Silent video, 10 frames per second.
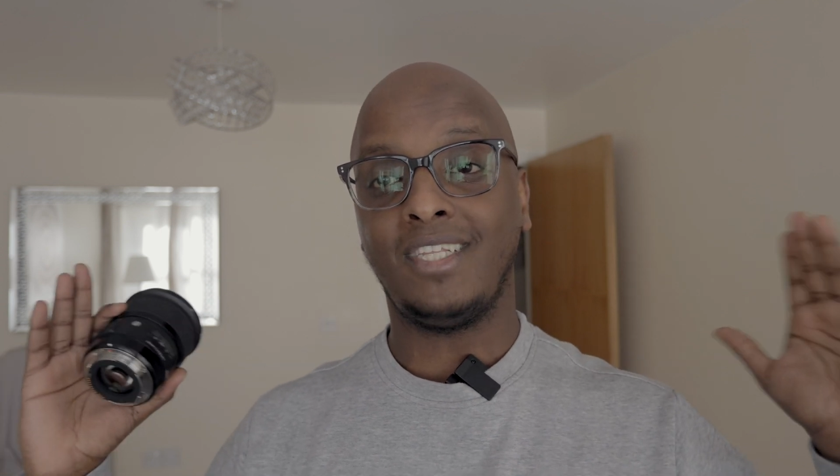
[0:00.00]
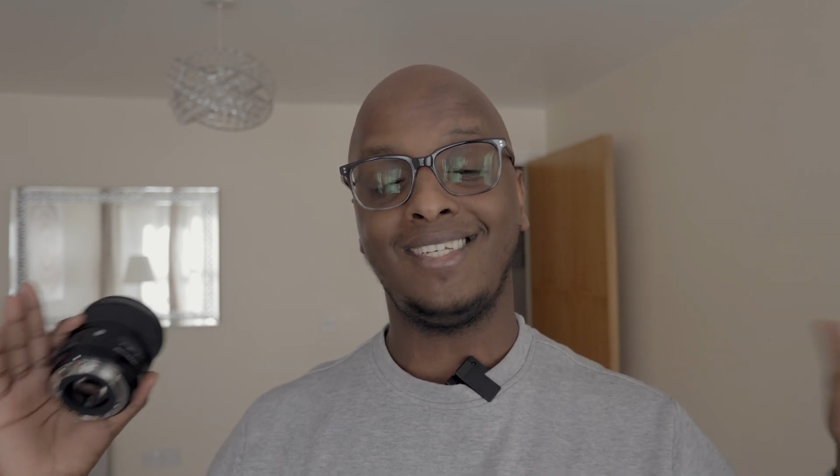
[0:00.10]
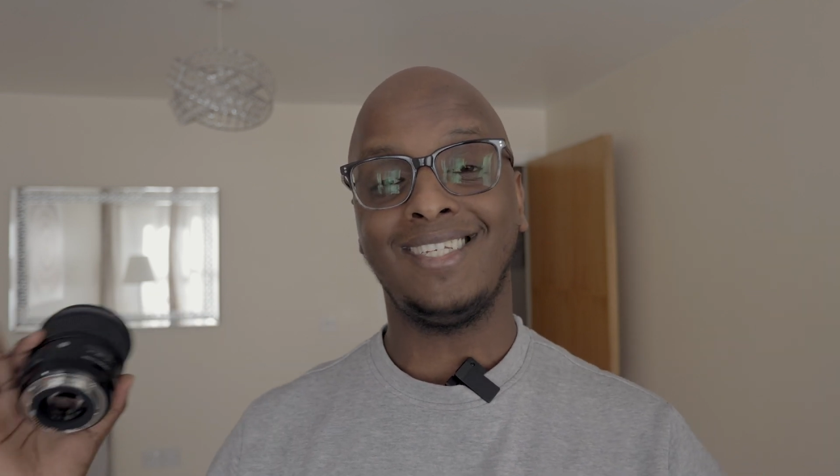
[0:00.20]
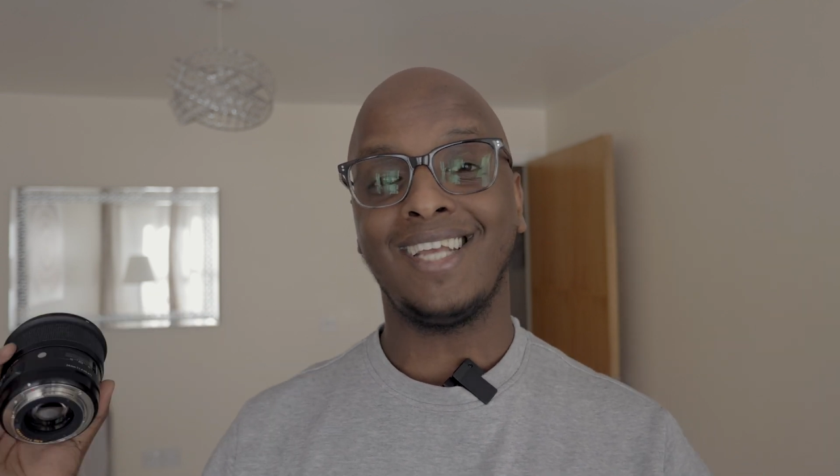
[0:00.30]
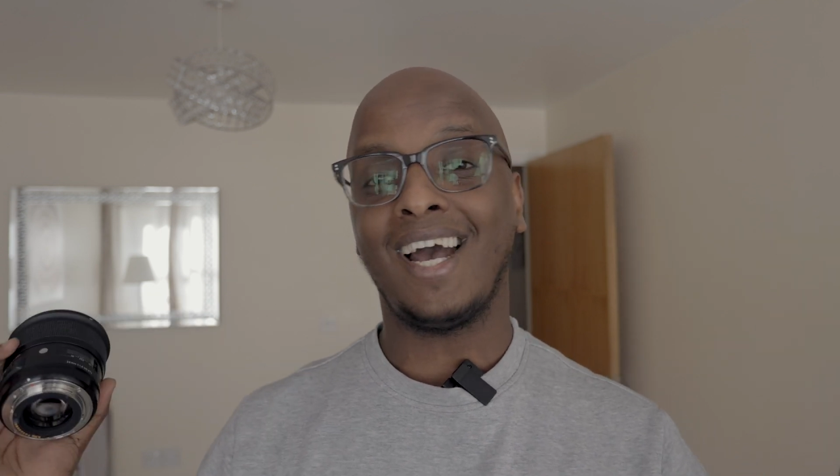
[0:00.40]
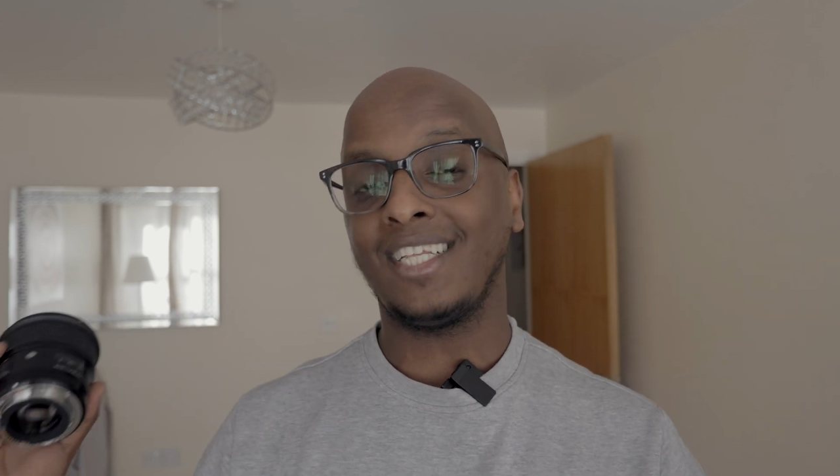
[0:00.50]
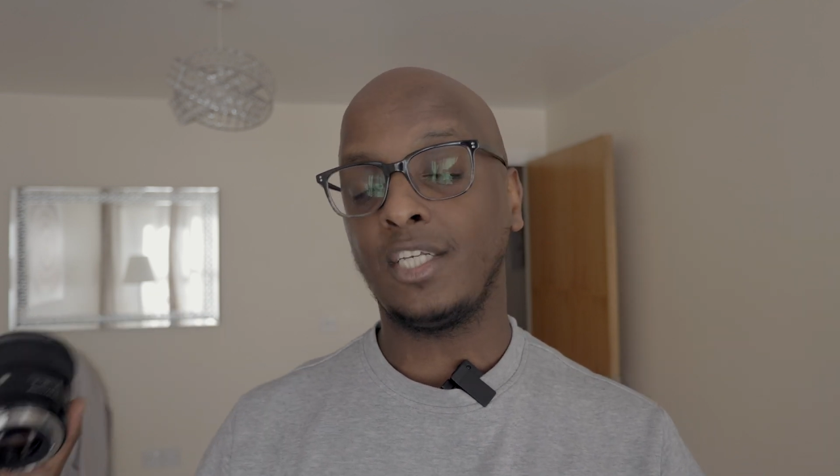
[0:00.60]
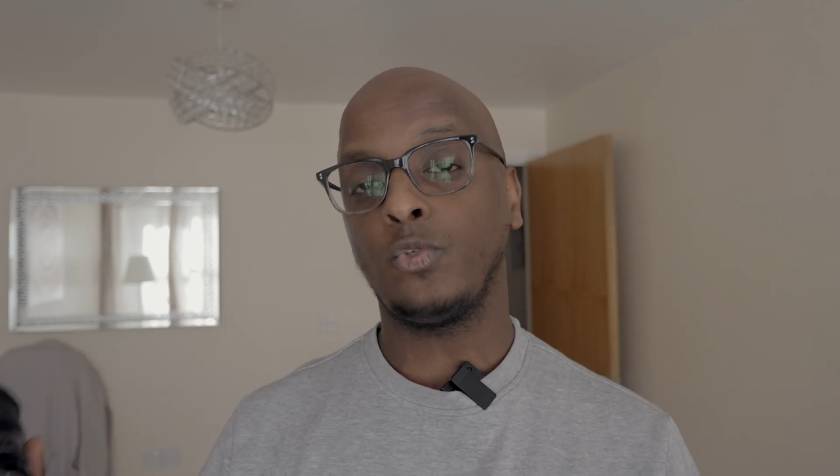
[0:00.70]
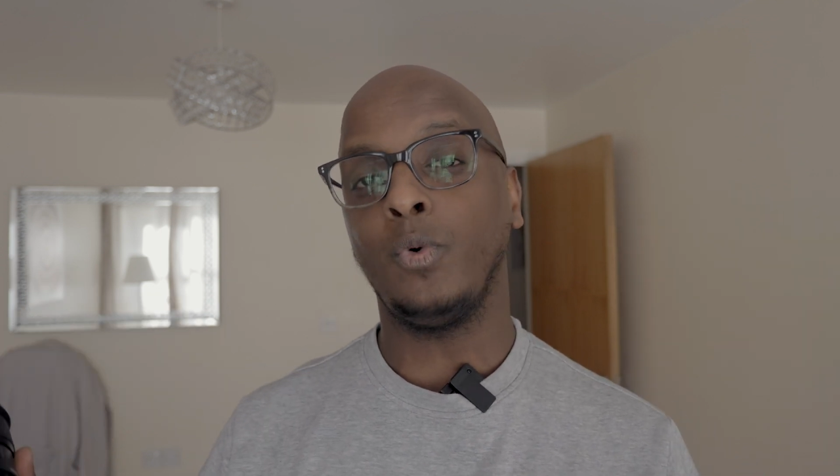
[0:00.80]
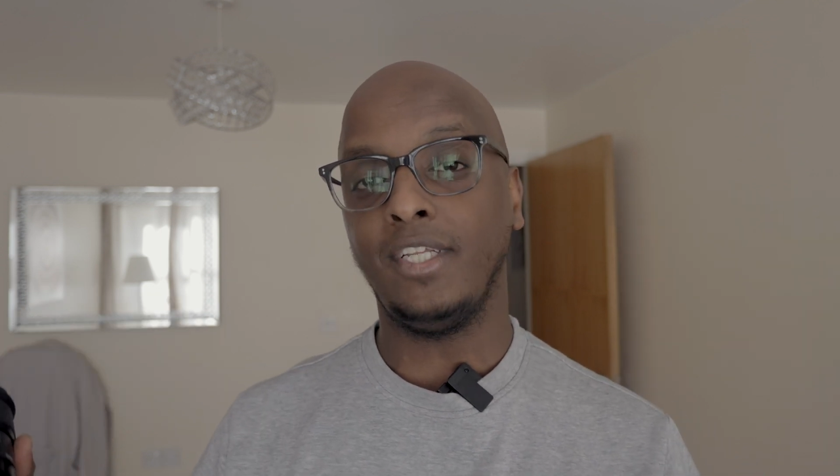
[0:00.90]
this is at
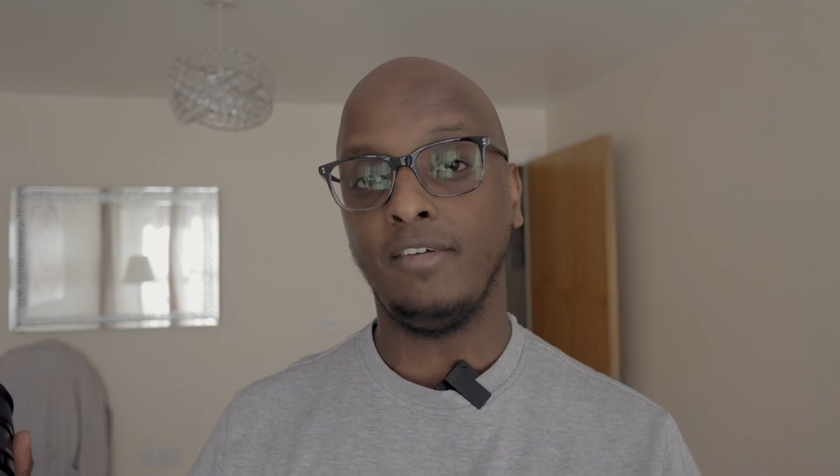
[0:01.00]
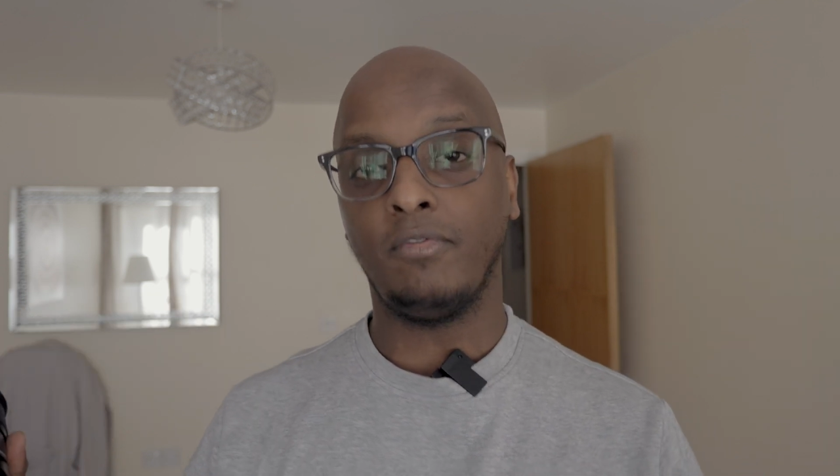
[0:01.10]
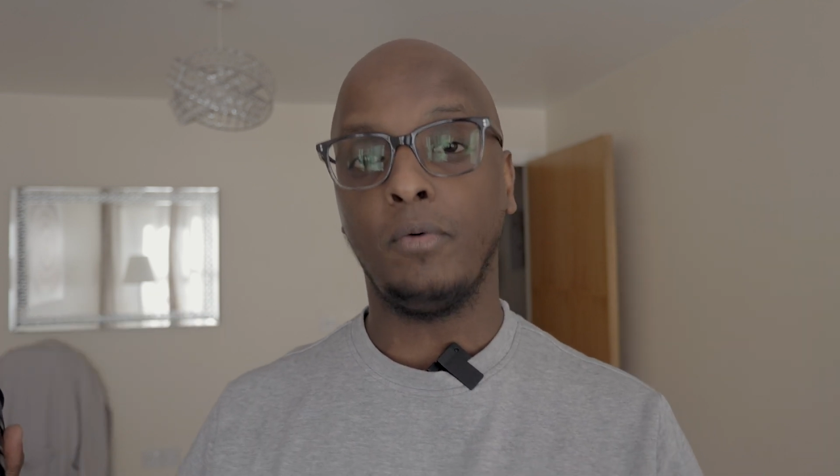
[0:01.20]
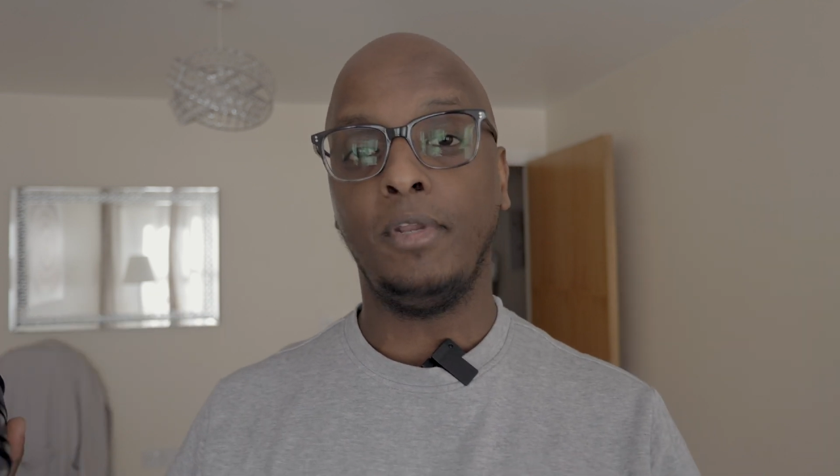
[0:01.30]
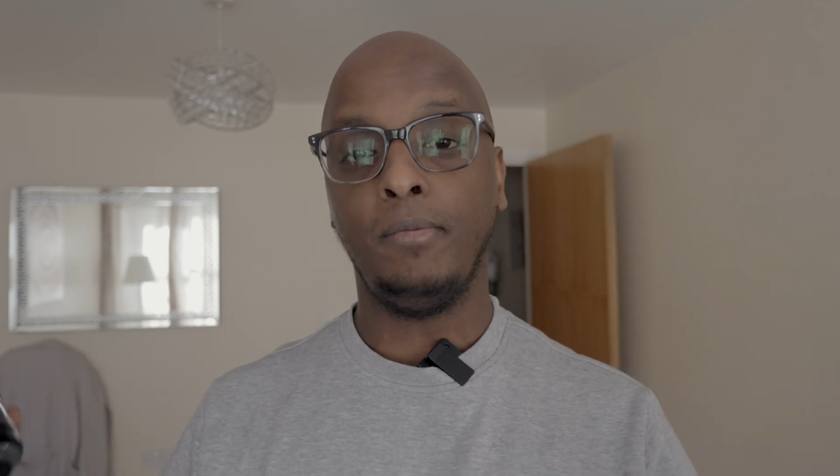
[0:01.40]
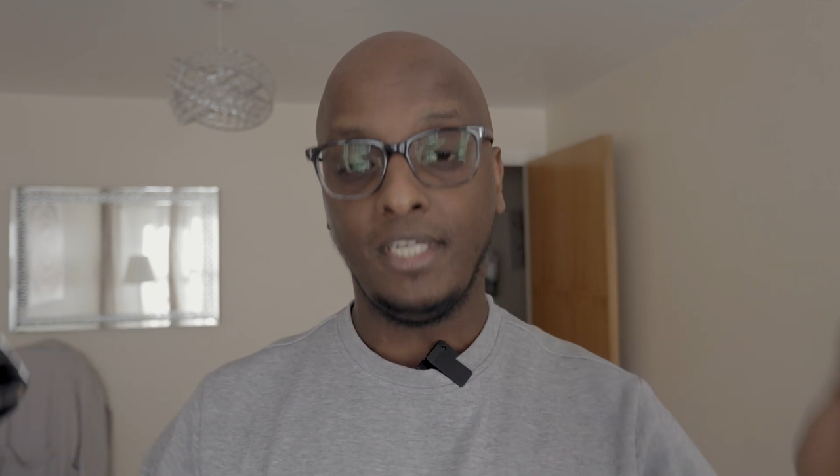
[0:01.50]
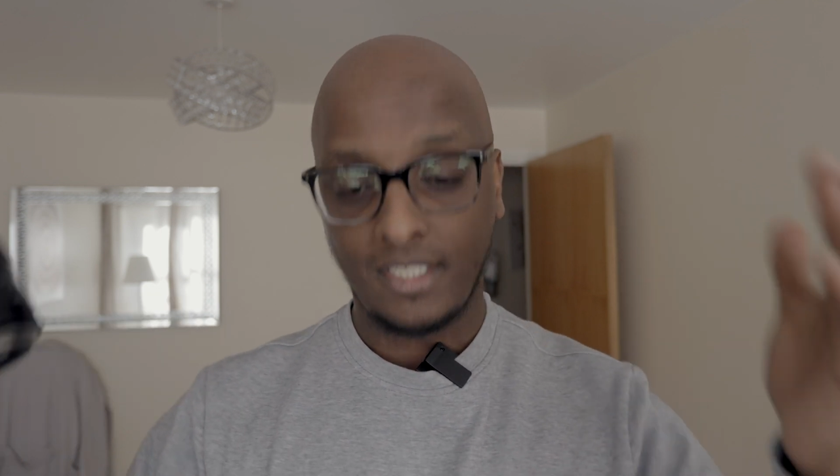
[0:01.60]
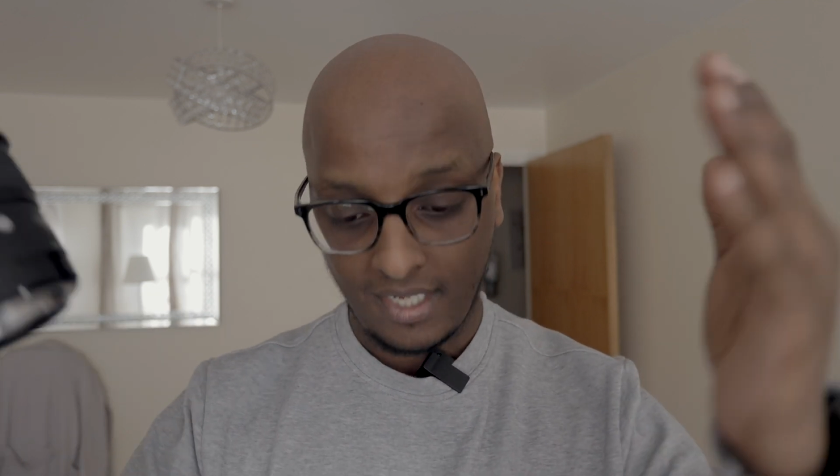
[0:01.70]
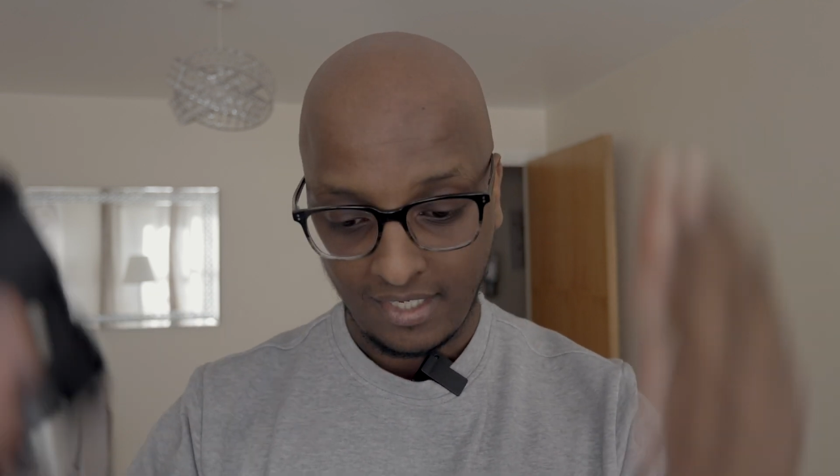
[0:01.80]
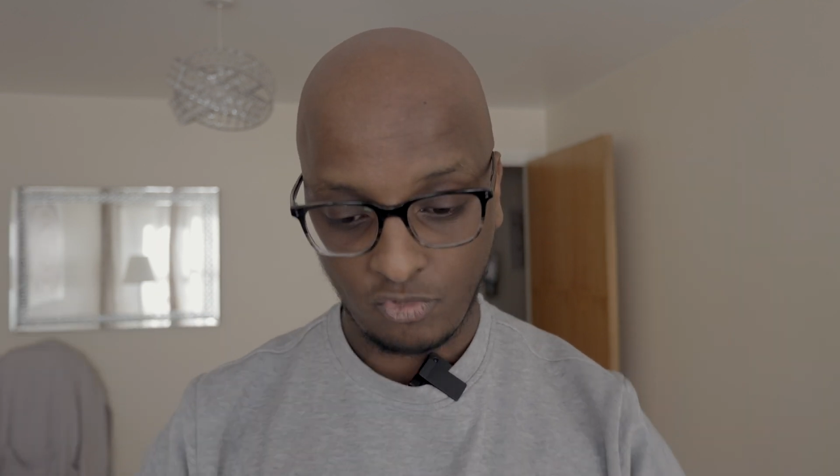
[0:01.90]

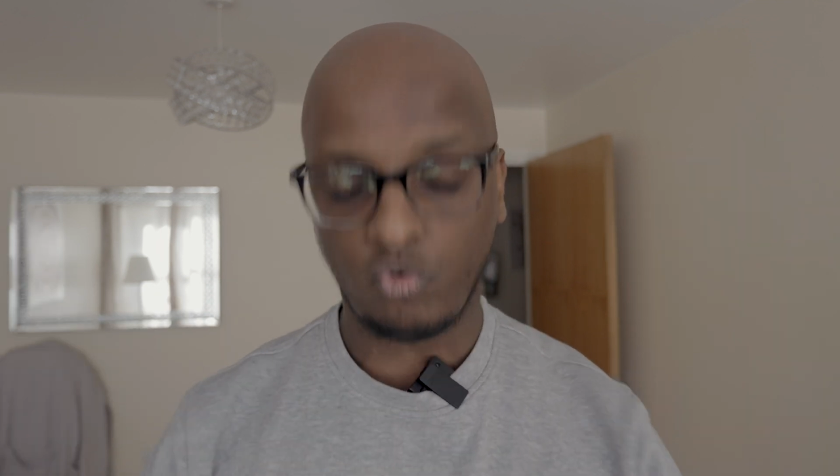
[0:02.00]
24mm.